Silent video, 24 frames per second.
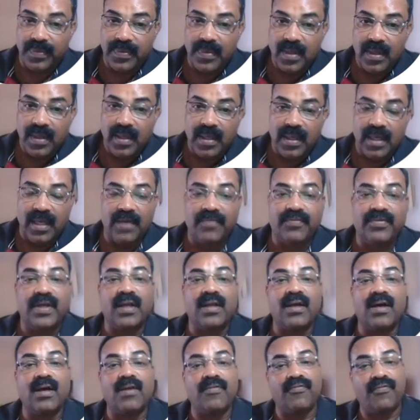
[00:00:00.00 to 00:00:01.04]
If there
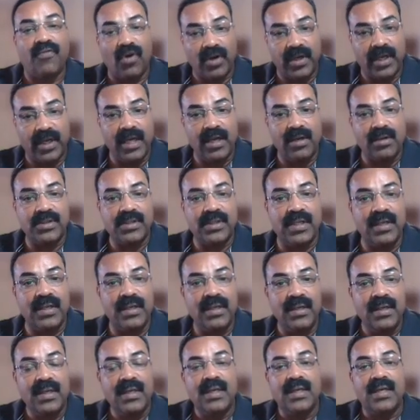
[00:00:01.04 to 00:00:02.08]
are 40 questions,
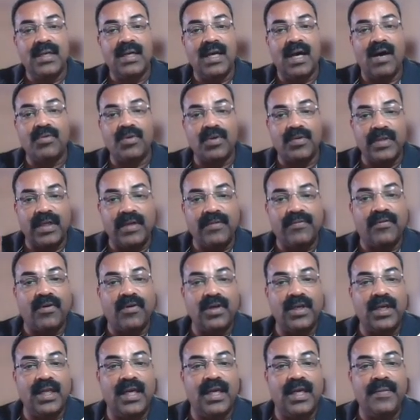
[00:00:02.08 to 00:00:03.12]
out of that
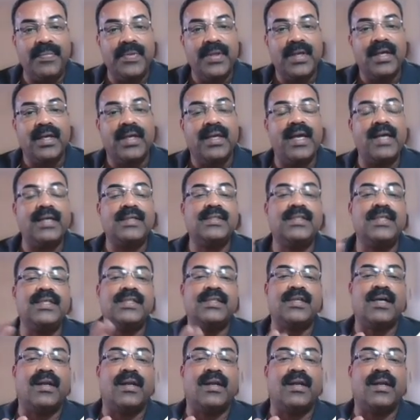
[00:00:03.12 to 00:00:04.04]
40, x is correct.